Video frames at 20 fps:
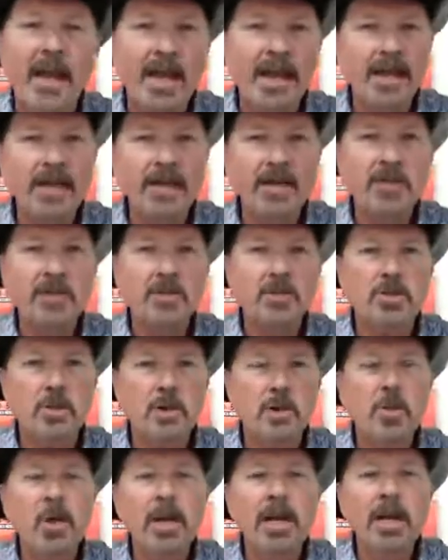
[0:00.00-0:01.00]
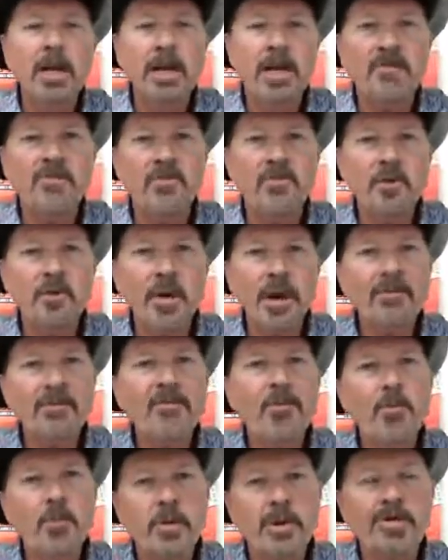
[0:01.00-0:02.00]
And so, if you
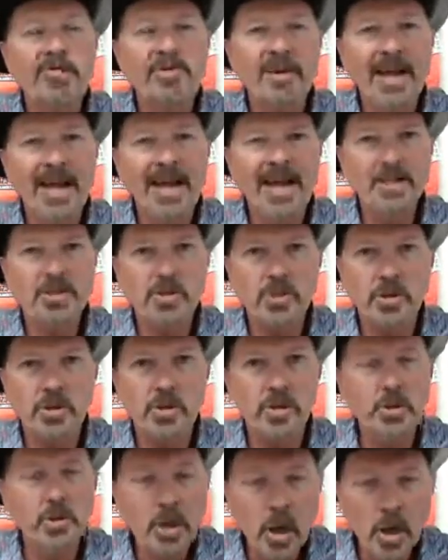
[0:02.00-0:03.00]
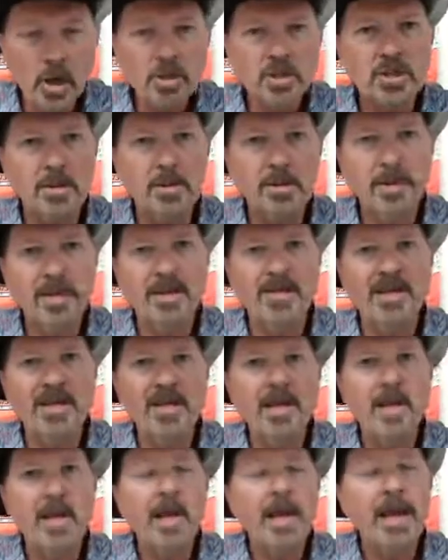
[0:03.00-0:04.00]
haven't refinanced or you know somebody that
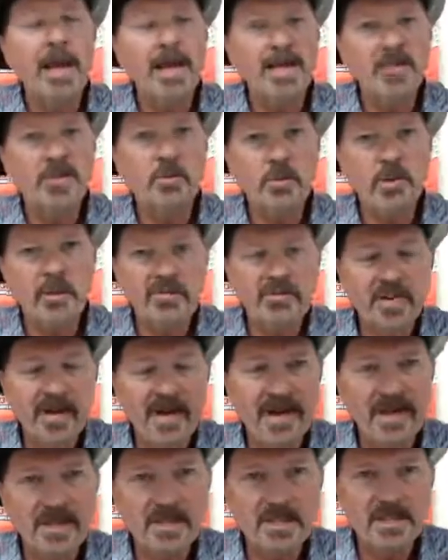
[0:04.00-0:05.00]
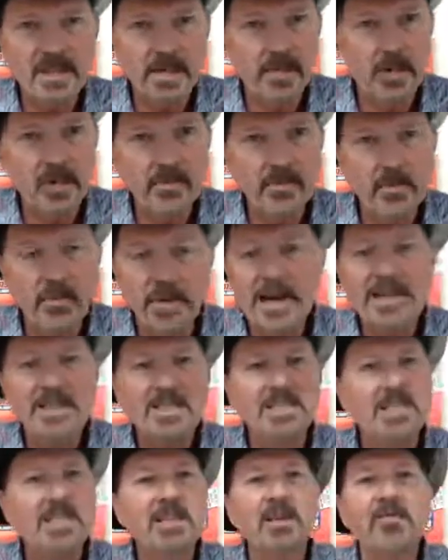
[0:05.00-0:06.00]
hasn't refinanced and their
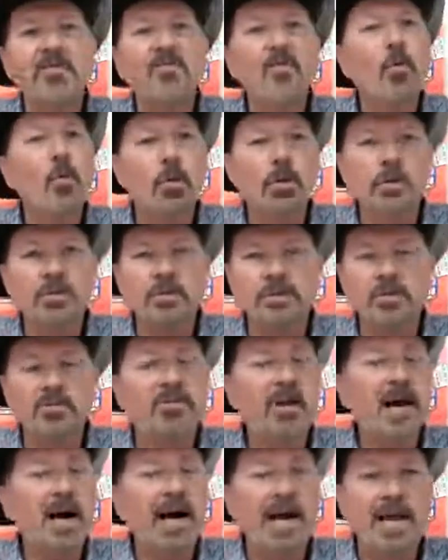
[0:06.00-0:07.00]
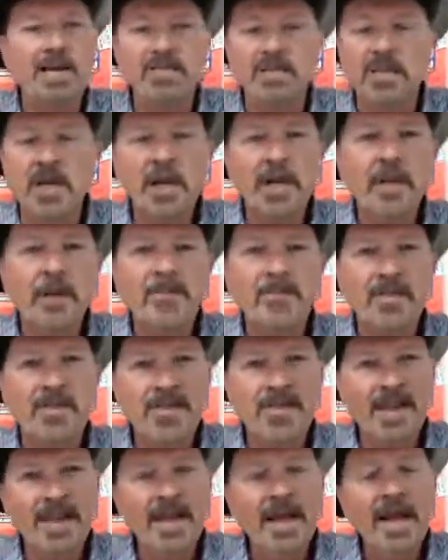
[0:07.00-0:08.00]
rates in the fours or fives,
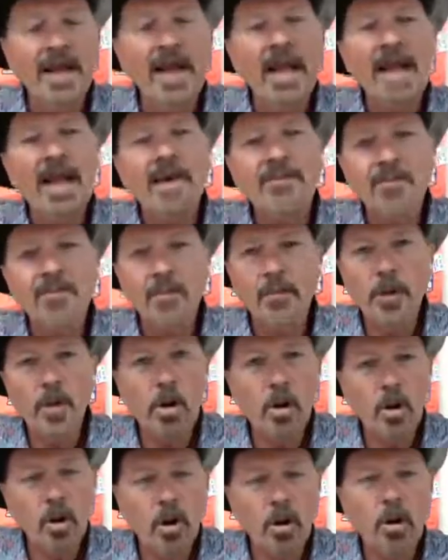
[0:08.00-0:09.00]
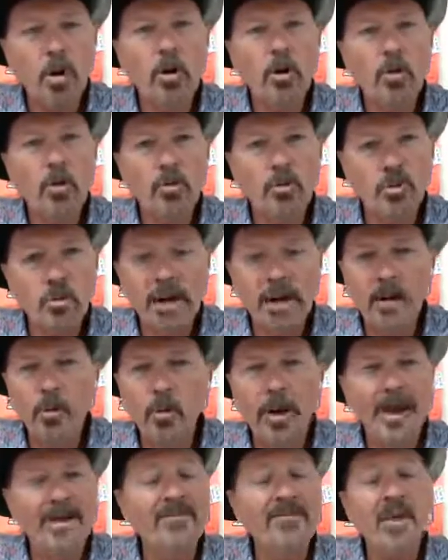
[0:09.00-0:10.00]
then have them call right
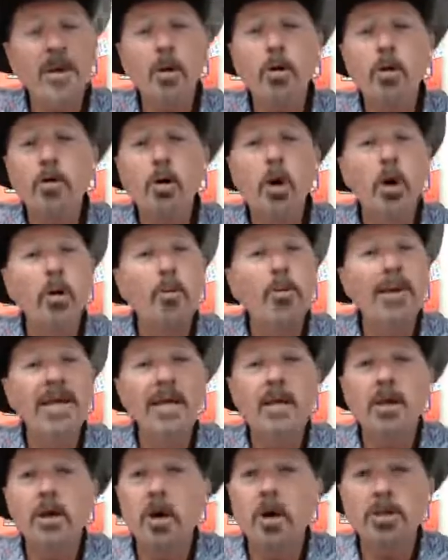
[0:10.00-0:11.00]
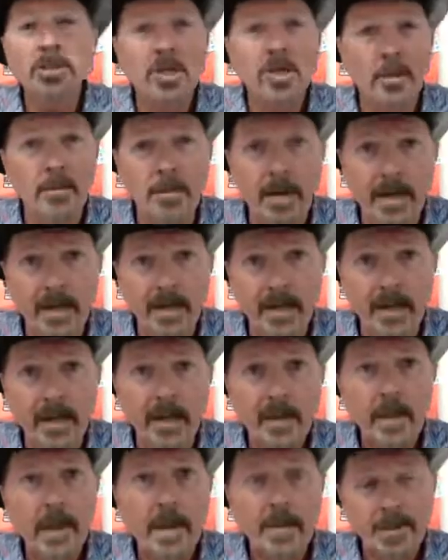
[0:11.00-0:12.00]
away. If they don't call me, call somebody.
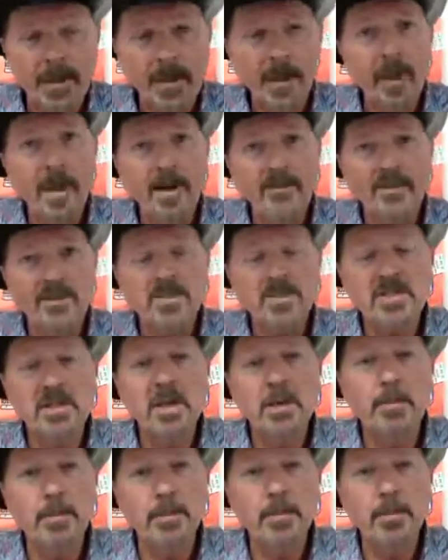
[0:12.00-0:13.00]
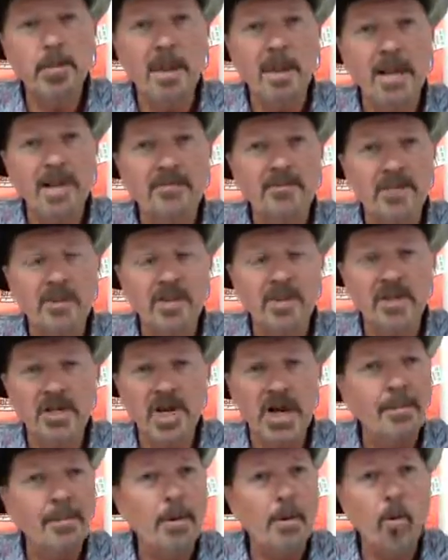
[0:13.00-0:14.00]
I mean, obviously, I'm applying for the
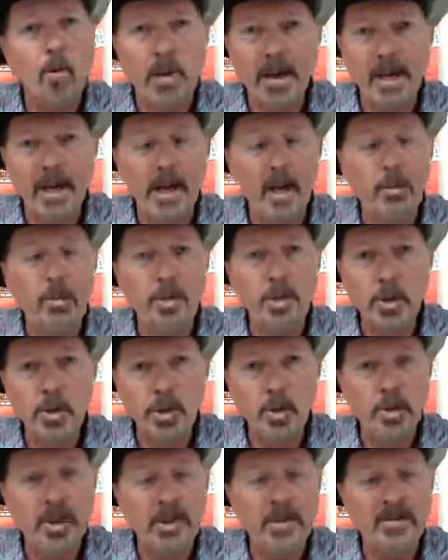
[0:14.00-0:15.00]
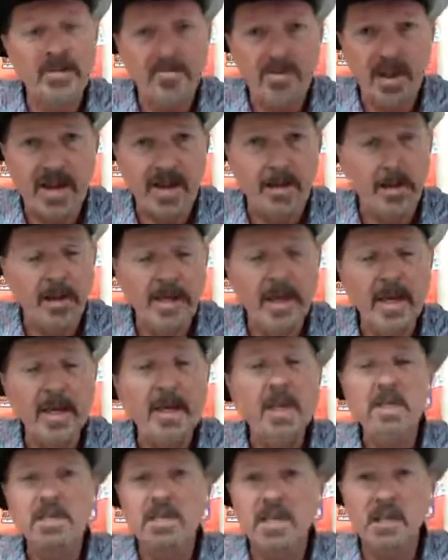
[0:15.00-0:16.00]
job. I want to help you and your family
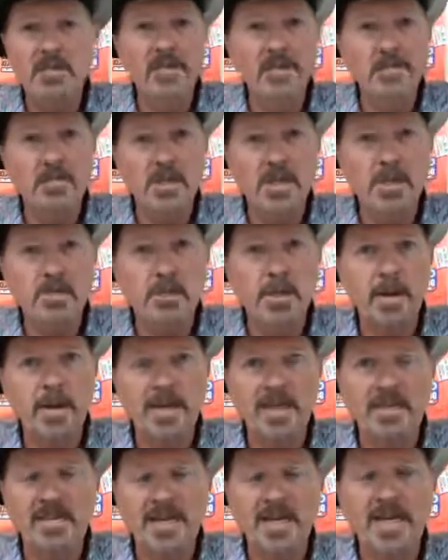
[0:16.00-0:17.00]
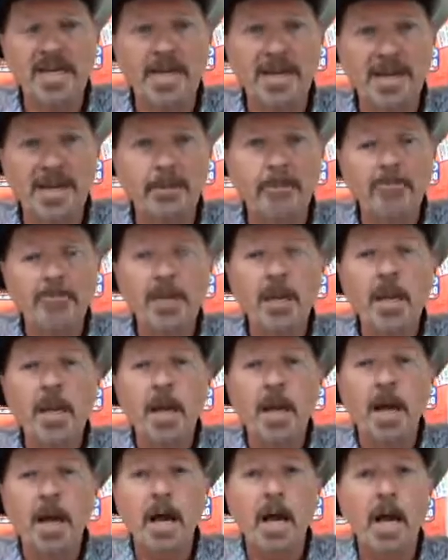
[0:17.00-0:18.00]
save as much money as I can.
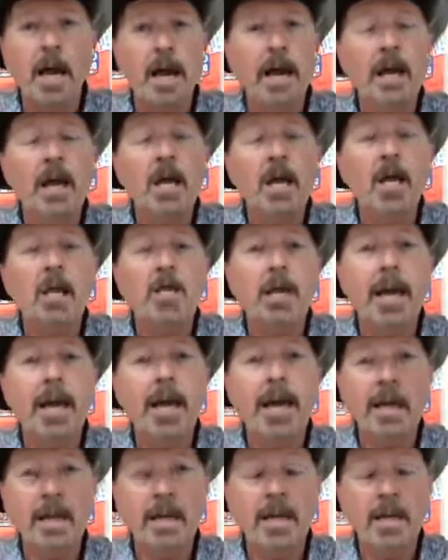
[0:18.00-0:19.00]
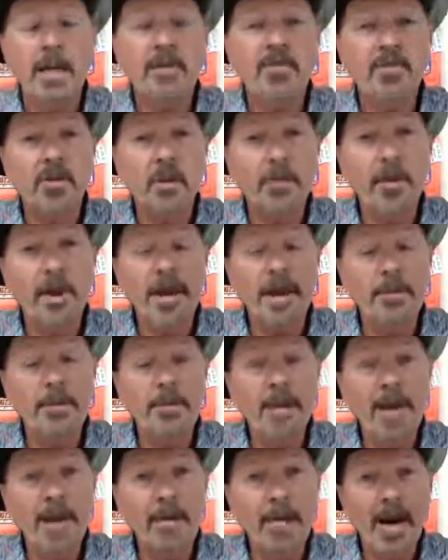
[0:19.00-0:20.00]
Uh, and if they're paying
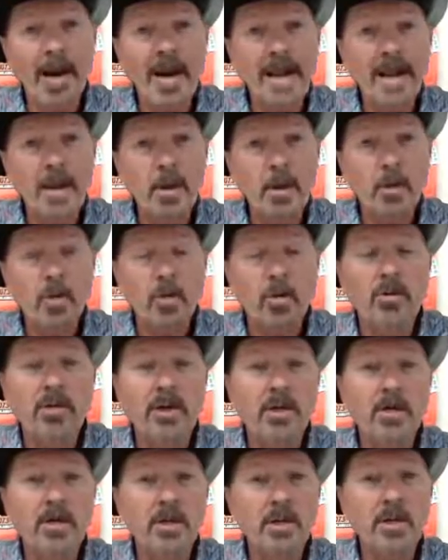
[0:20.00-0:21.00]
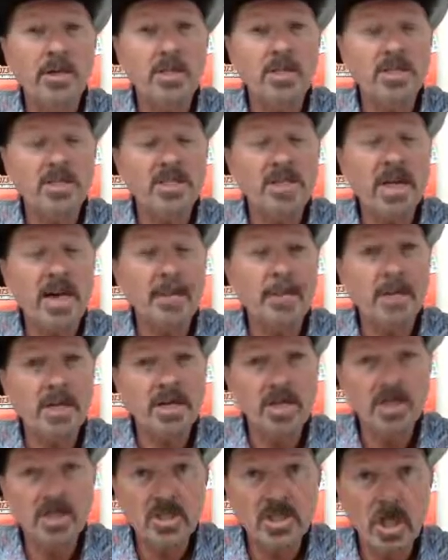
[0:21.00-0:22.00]
PMI or they're, it's time to
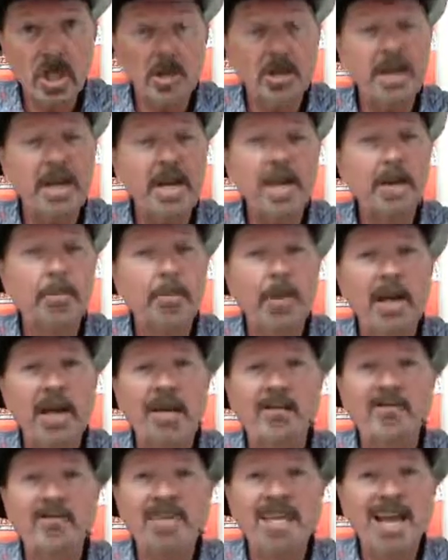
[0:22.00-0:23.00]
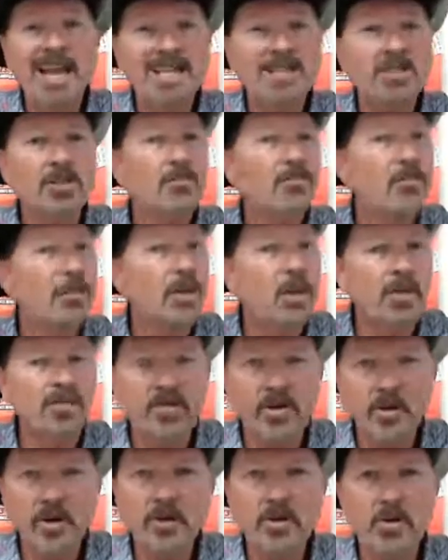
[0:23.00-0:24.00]
consolidate and pay off debts,
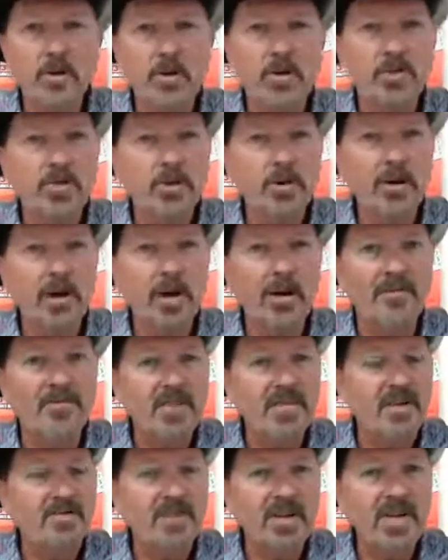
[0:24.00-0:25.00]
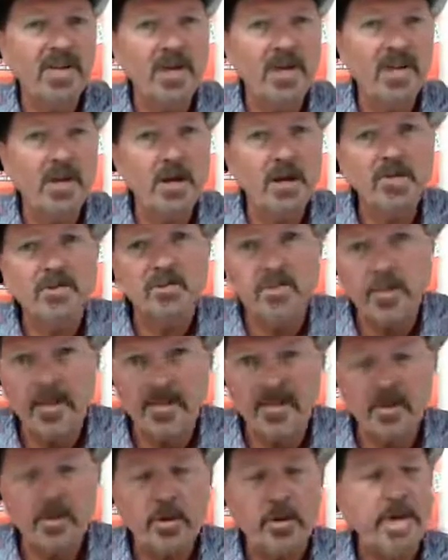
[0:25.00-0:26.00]
convert to a, thir- a 15 year from a
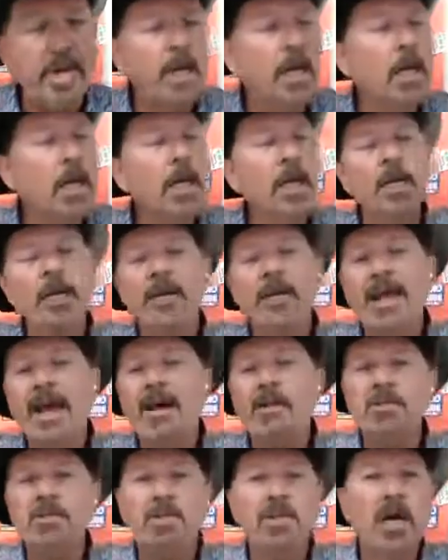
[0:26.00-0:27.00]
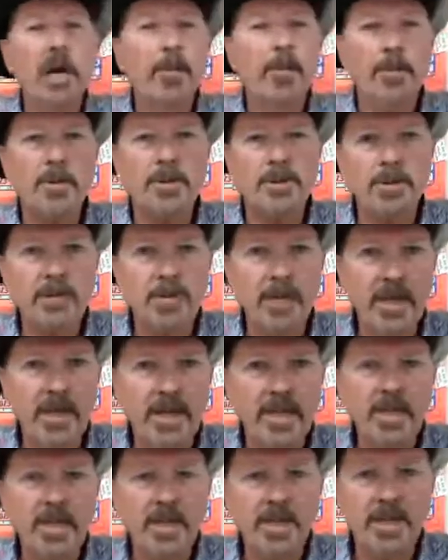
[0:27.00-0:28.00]
30. Now is the
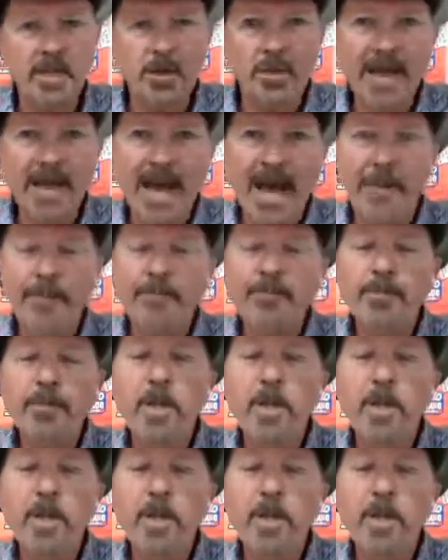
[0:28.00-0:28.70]
opportunity to do that.